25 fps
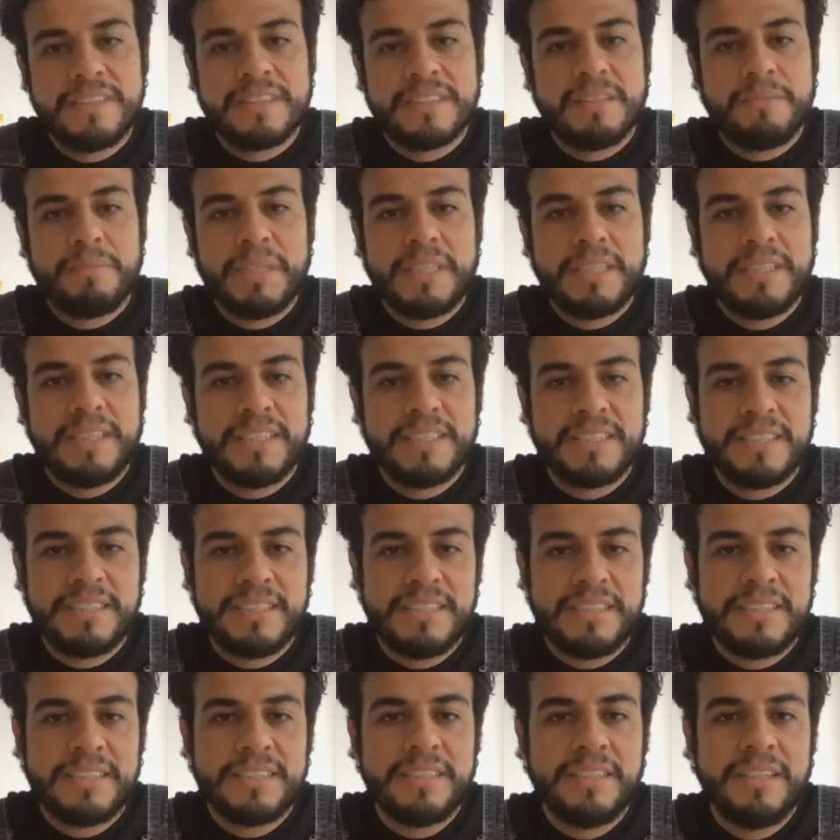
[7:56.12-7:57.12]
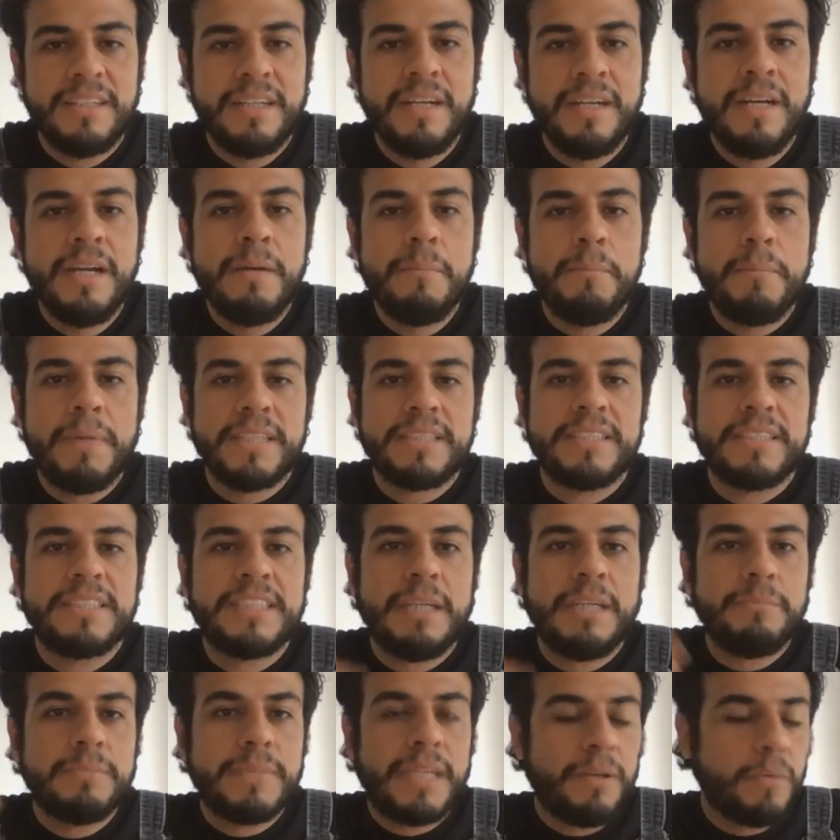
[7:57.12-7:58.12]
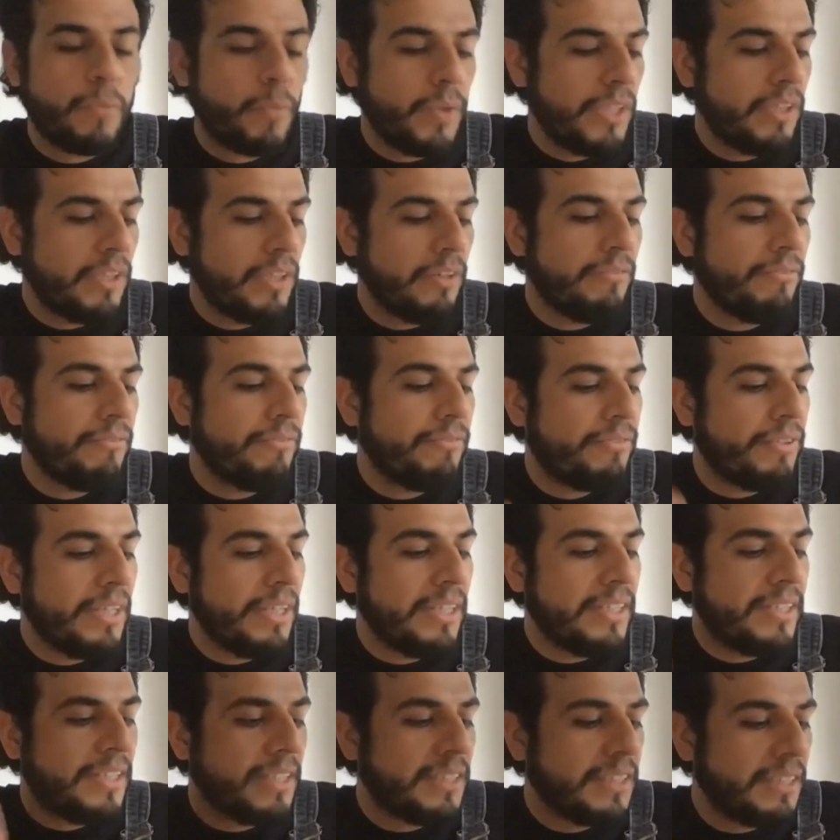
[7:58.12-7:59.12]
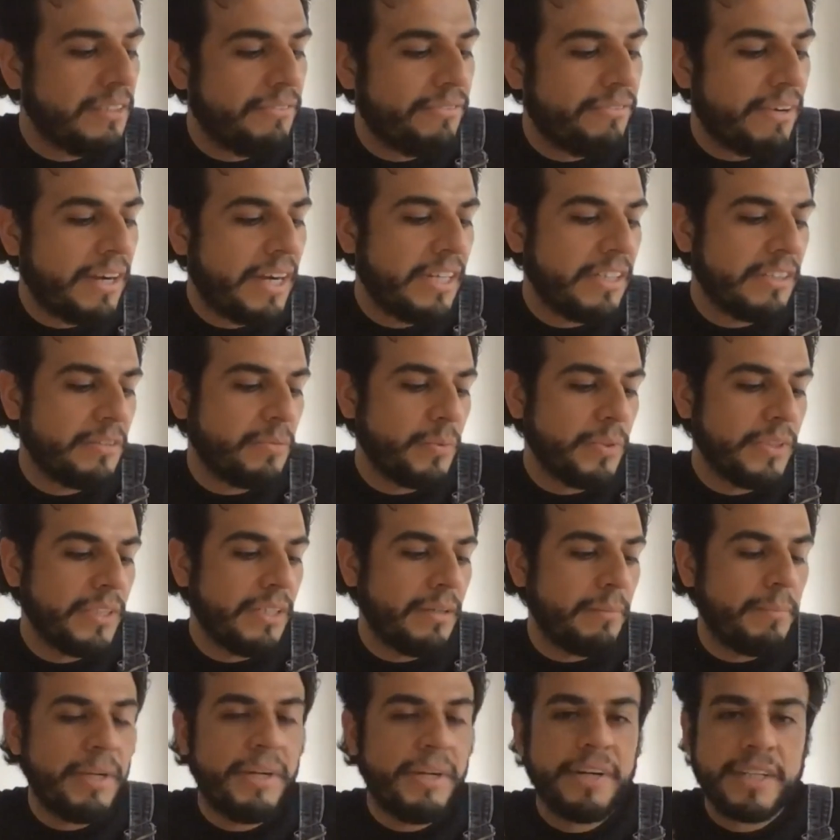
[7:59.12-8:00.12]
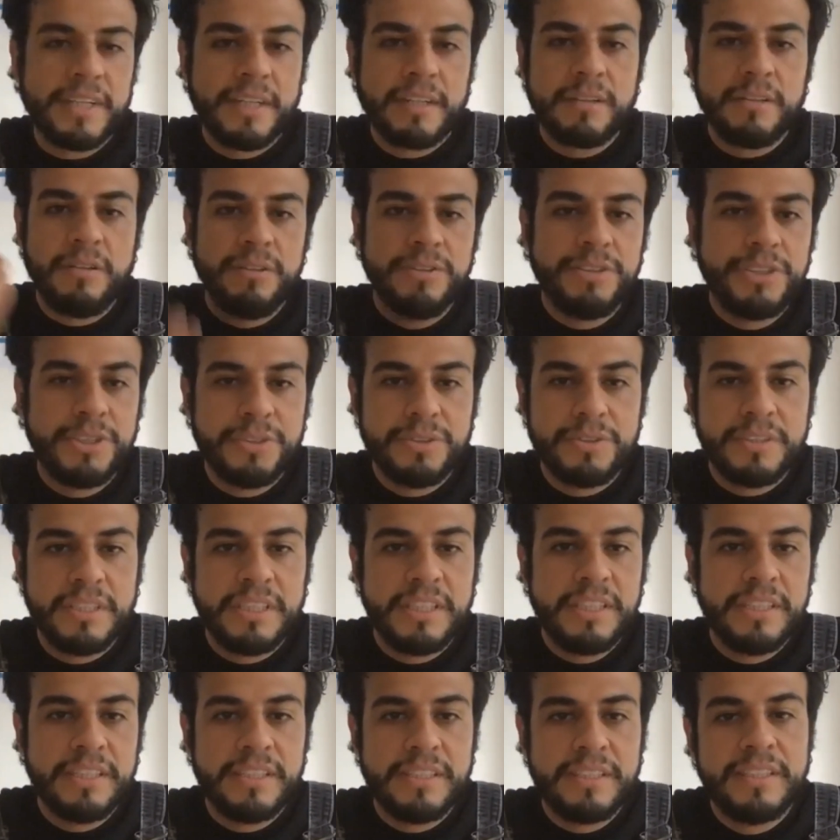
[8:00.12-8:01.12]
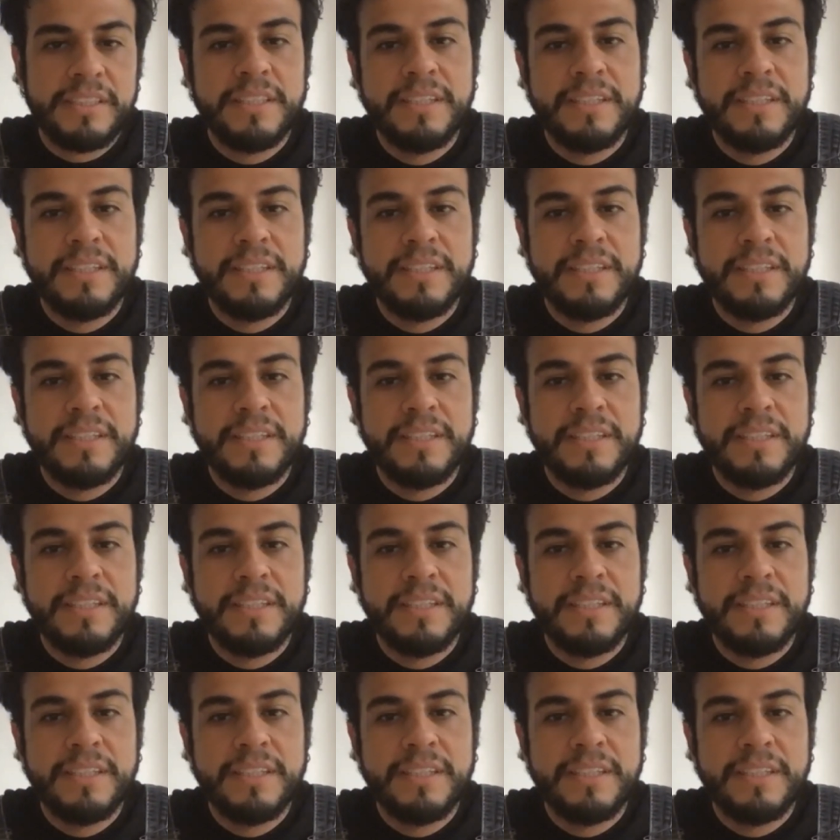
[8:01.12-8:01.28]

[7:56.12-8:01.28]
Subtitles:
It's a big desert, but at the same time, we don't feel identified with the American culture neither.